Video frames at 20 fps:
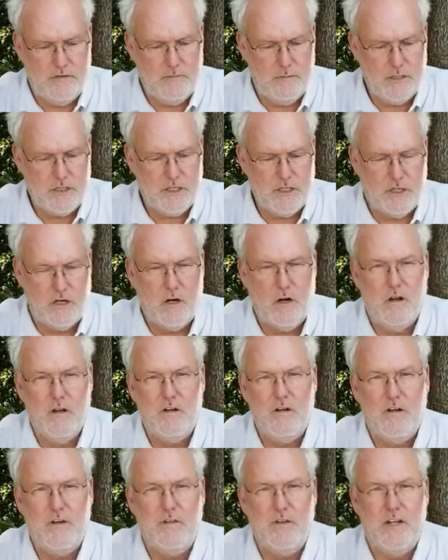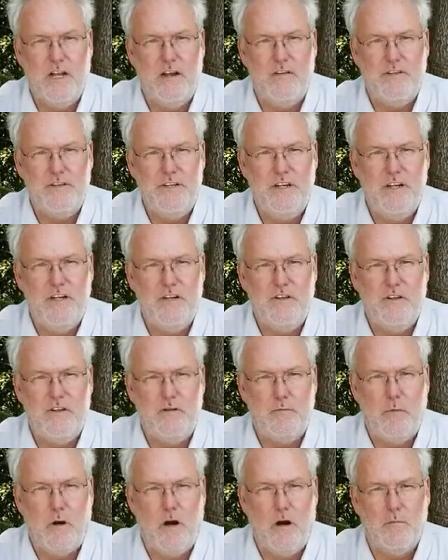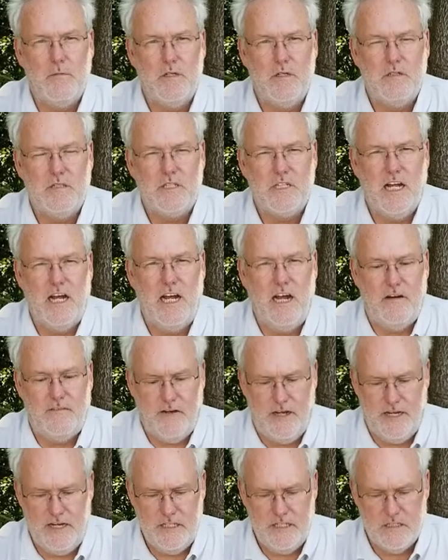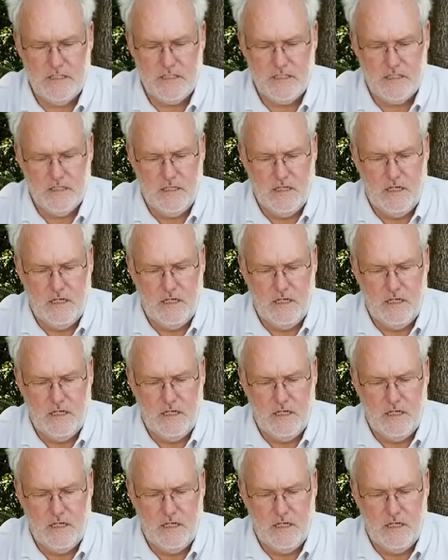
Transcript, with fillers: have mentioned earlier that every year the department staff ages